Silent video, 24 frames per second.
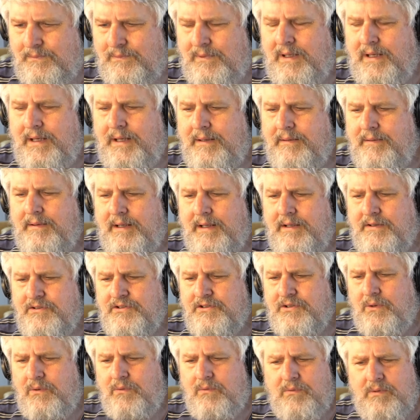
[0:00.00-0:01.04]
Right. And
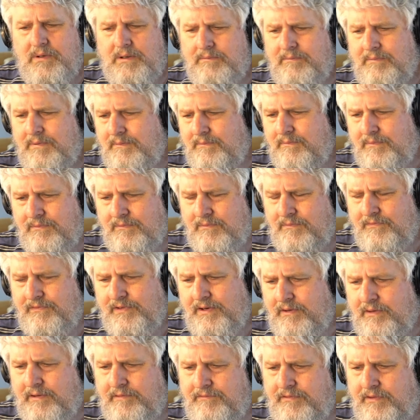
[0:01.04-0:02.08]
so
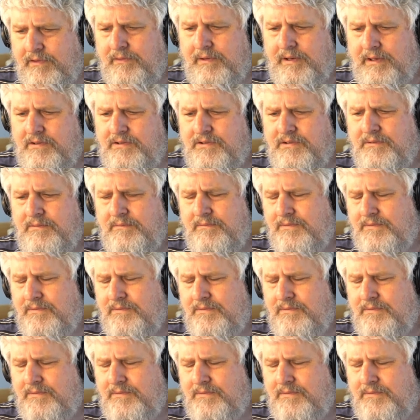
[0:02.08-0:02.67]
very